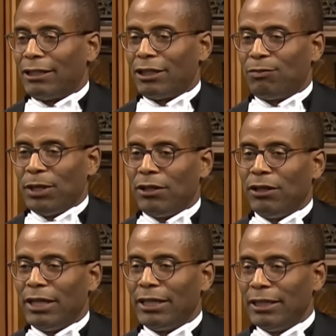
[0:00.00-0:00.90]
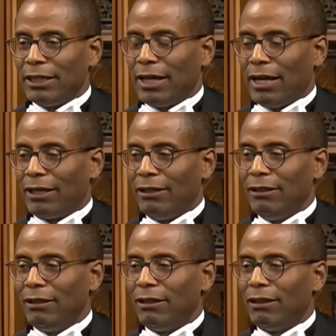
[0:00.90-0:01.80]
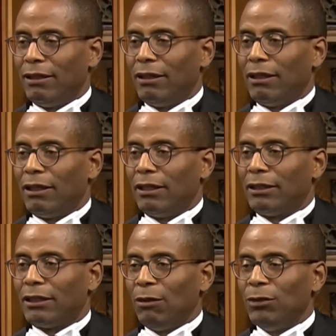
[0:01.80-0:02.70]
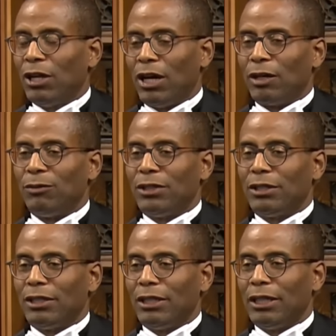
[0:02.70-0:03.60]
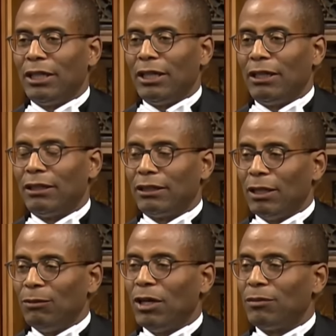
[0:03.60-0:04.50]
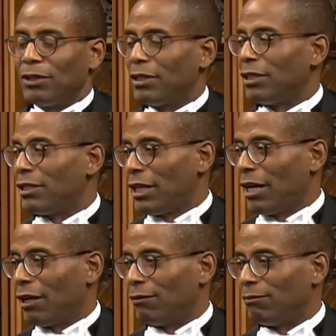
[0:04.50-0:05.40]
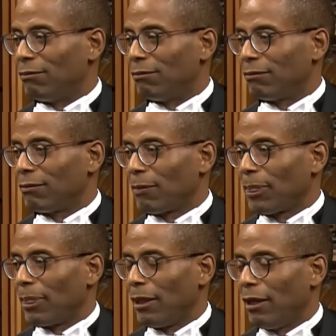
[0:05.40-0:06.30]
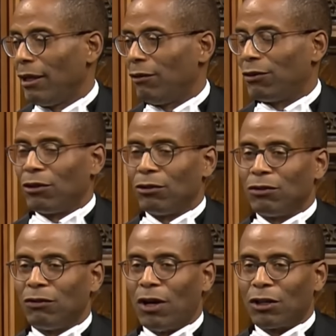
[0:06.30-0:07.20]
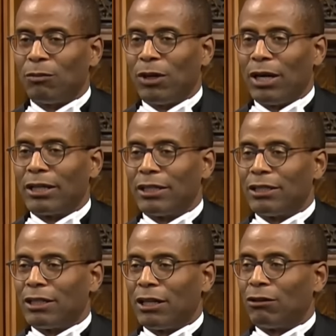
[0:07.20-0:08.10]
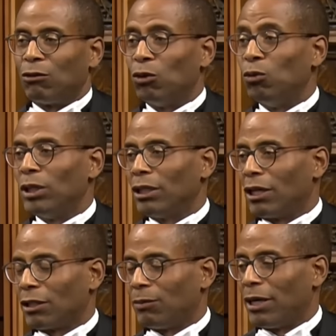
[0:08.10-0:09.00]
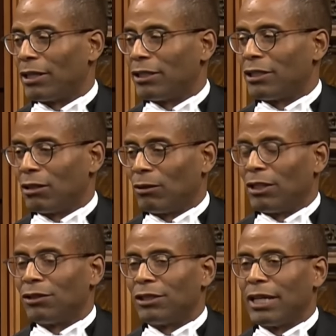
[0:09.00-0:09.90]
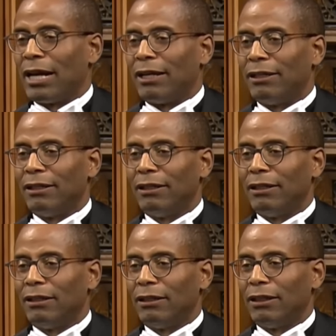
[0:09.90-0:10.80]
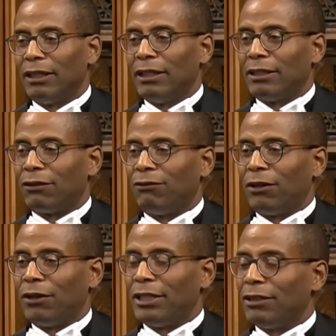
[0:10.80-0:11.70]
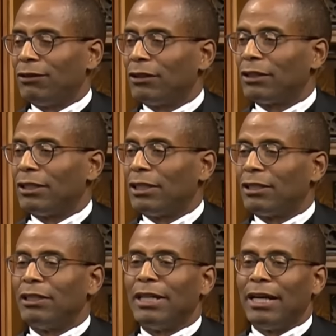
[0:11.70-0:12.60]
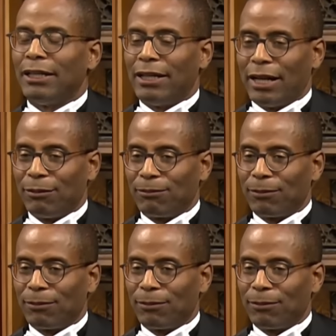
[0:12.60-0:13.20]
As the Speaker had indicated, sometimes in this Chair, and for those who have occupied this Chair or who will occupy this Chair will understand, it is a very difficult decision day to day.